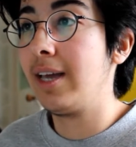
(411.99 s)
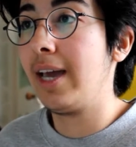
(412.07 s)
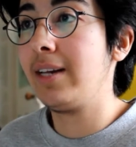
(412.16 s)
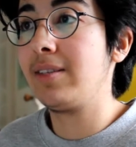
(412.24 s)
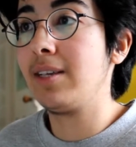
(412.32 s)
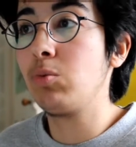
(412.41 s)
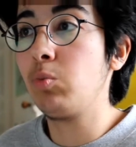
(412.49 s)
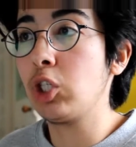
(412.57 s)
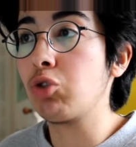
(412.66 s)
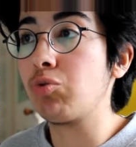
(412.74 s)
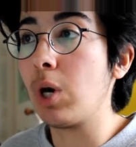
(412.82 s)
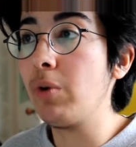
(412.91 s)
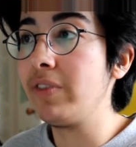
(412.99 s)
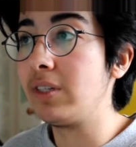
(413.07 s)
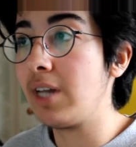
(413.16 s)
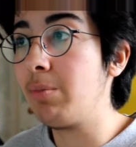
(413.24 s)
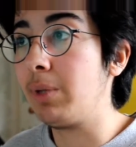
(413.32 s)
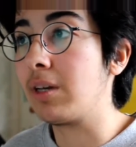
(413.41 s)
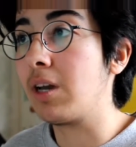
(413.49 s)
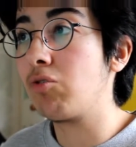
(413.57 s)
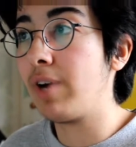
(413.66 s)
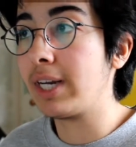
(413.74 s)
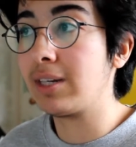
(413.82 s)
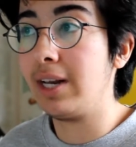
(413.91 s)
and it says which row of the table
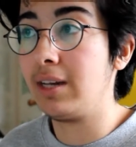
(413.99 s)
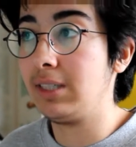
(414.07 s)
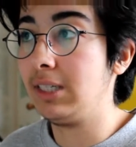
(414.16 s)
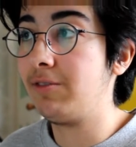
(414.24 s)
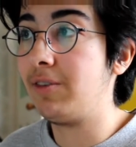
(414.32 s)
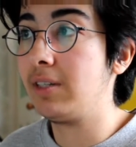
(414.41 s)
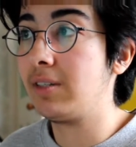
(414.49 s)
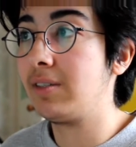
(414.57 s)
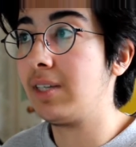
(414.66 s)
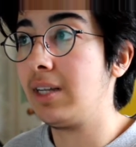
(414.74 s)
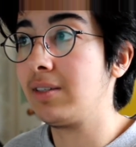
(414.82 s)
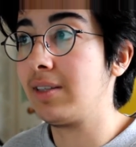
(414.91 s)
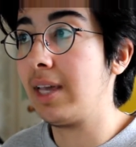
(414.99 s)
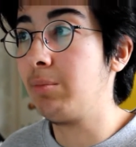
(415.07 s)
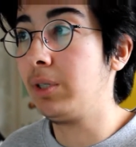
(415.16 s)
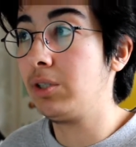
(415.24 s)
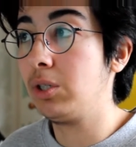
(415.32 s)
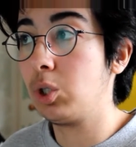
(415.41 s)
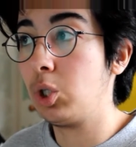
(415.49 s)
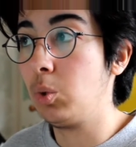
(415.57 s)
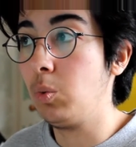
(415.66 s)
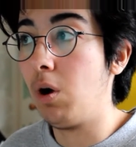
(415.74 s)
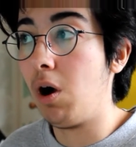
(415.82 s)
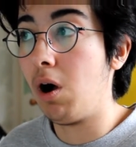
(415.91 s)
correctly identifies the cells labeled
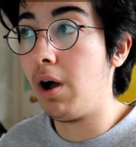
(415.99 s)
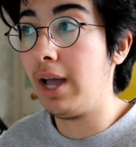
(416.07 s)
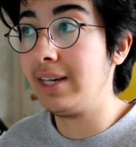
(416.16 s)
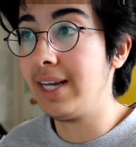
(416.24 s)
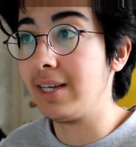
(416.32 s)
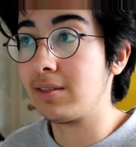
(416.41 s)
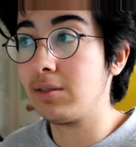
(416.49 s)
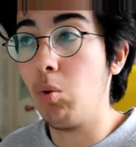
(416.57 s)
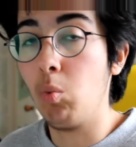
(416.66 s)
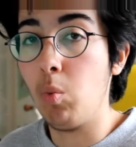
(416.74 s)
Q, R, and S.